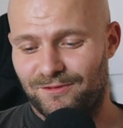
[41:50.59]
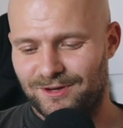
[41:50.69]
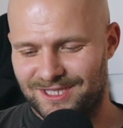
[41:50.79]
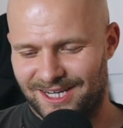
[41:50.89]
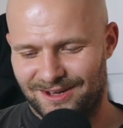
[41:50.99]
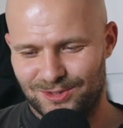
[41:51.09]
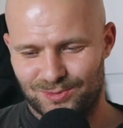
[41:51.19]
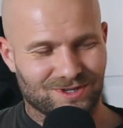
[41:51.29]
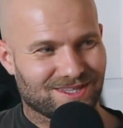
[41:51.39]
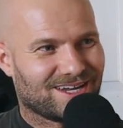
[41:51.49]
a second I was
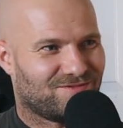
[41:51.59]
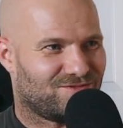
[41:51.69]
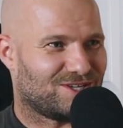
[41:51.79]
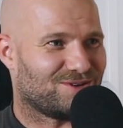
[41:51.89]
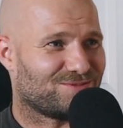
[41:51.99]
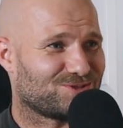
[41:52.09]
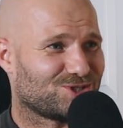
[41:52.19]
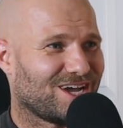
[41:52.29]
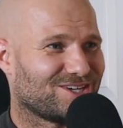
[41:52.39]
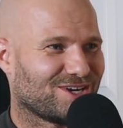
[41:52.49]
worried that I
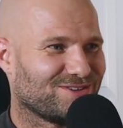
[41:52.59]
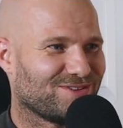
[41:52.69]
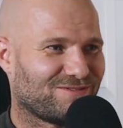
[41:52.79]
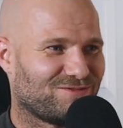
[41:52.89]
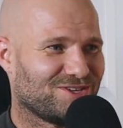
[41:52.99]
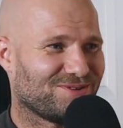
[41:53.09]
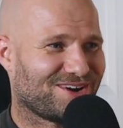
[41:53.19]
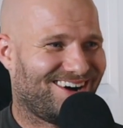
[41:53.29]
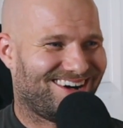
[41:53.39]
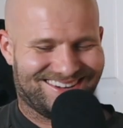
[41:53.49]
tried to video
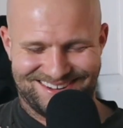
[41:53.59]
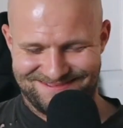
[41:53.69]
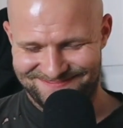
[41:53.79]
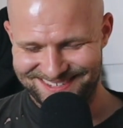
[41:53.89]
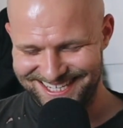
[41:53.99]
call him.